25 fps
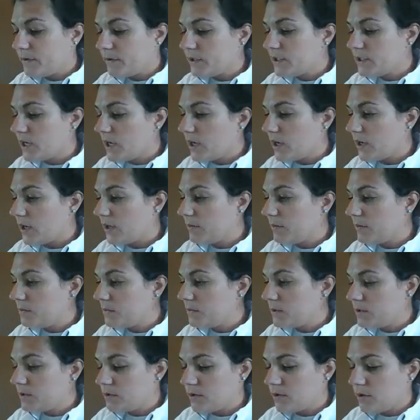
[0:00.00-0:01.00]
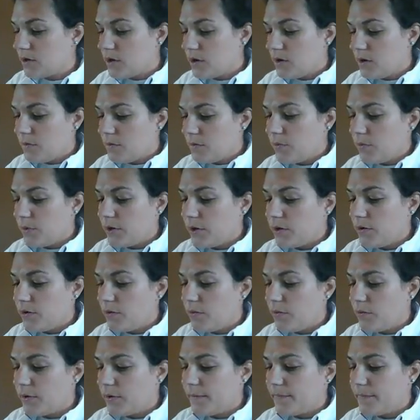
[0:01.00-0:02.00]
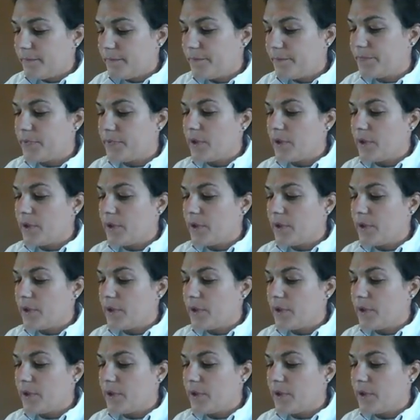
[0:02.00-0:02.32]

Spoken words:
times 0.01.